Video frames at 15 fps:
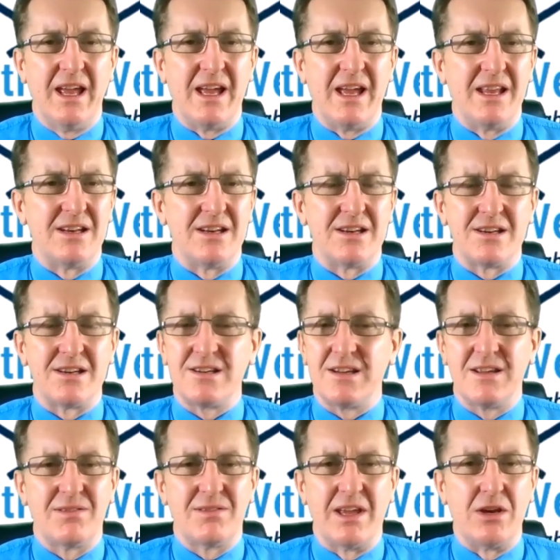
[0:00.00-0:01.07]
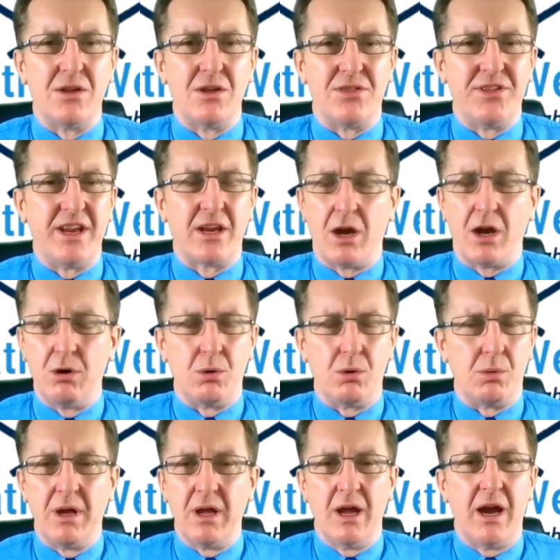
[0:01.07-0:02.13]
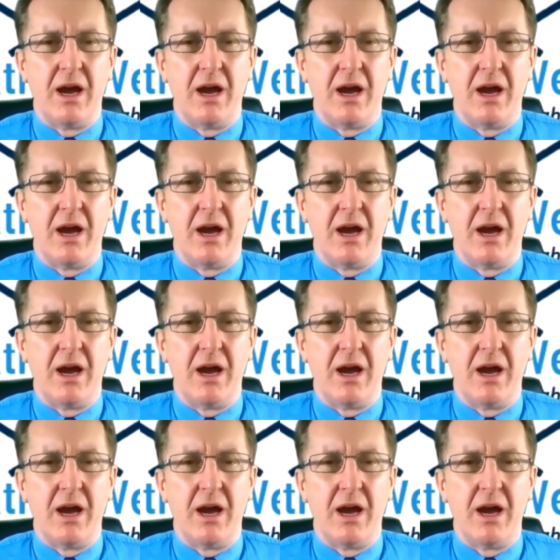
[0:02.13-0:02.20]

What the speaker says: and they don't think, oh,